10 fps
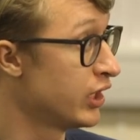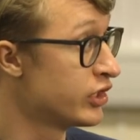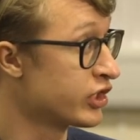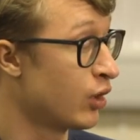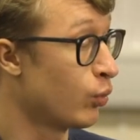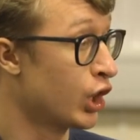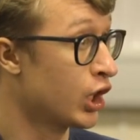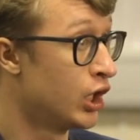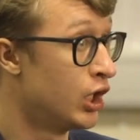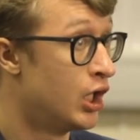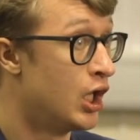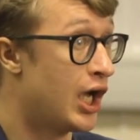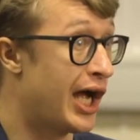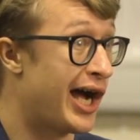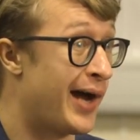and this kind of work.
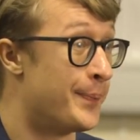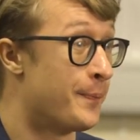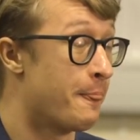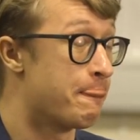Um,